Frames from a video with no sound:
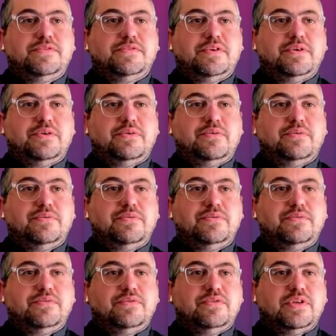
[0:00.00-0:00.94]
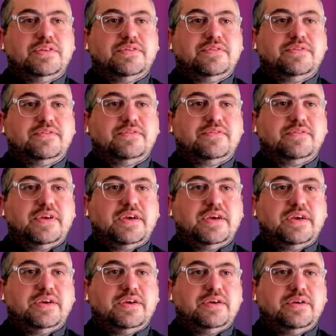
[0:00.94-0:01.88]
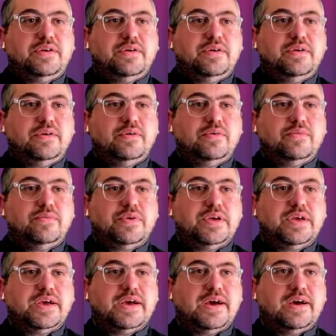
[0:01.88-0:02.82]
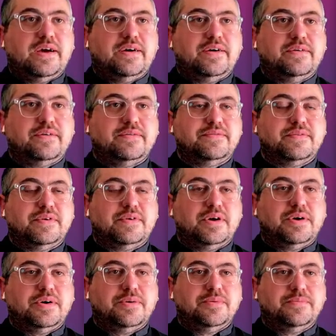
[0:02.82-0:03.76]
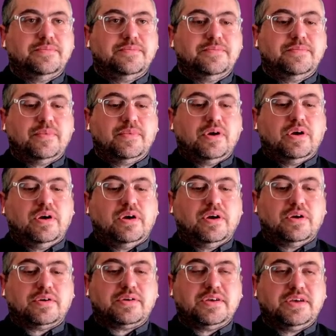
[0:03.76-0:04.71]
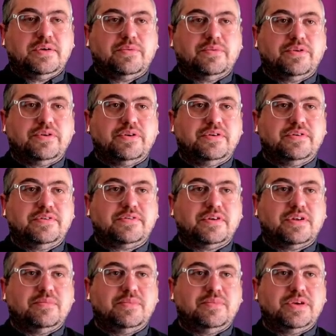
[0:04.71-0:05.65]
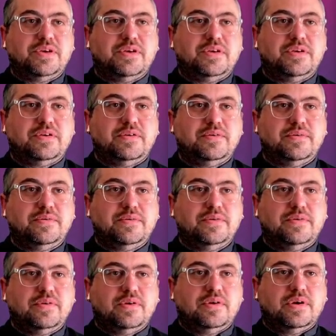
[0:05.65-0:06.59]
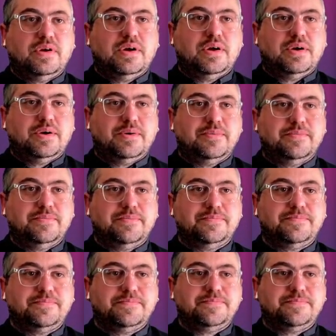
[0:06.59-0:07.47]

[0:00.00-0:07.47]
So let's say we have our keyword is going to be um,